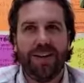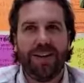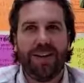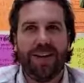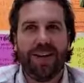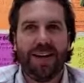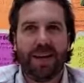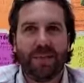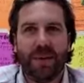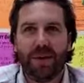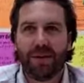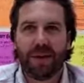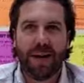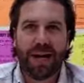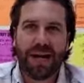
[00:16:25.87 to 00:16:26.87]
that
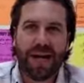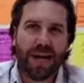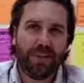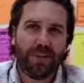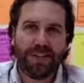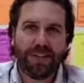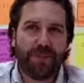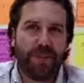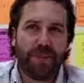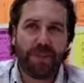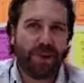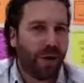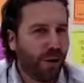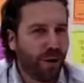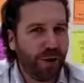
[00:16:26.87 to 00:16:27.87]
you're hanging out with these
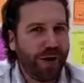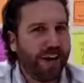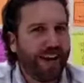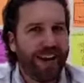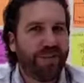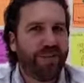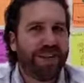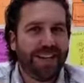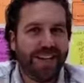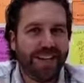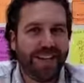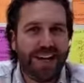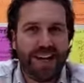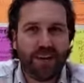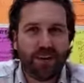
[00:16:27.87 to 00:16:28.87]
people all day, every
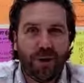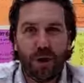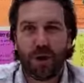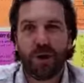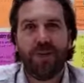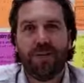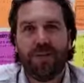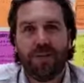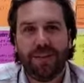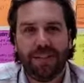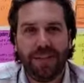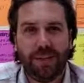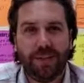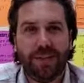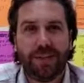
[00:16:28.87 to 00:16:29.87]
day, and you're all there for the
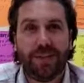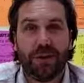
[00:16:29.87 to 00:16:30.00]
same reason.